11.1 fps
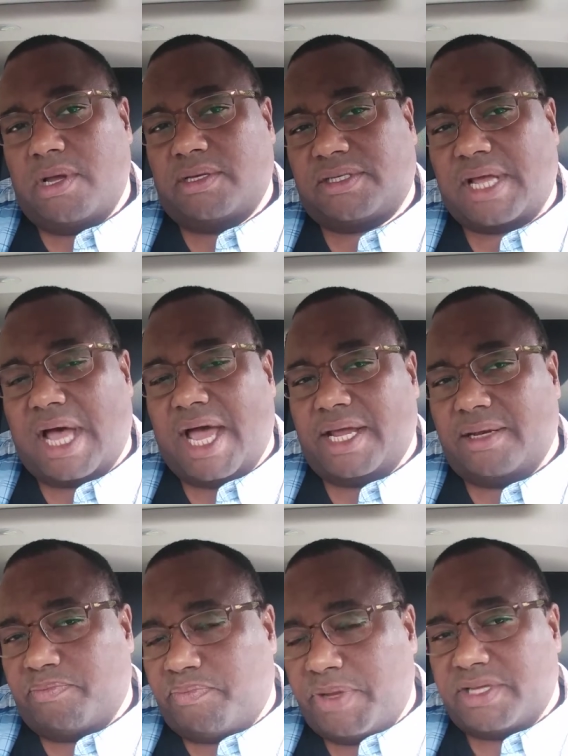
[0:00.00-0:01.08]
side
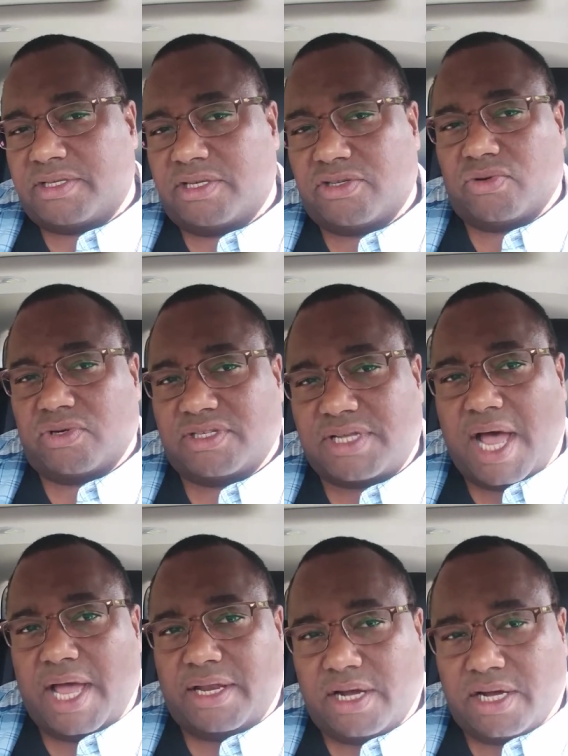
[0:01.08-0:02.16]
business or a
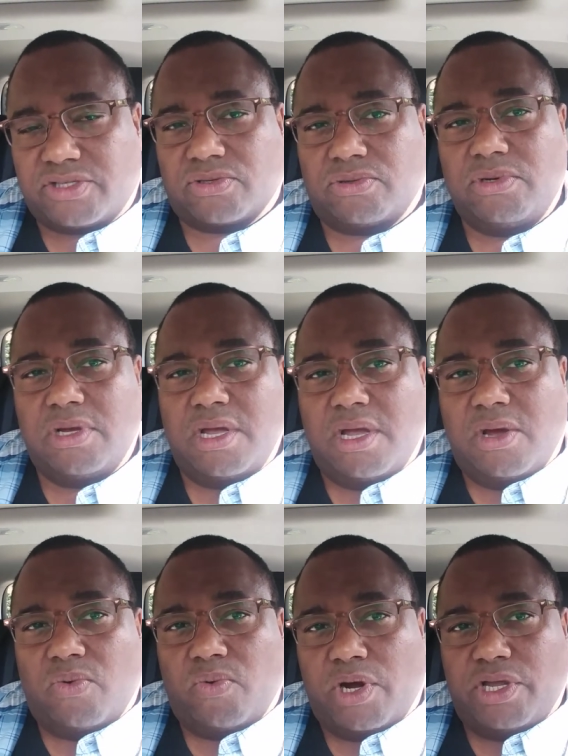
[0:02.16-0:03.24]
side hustle where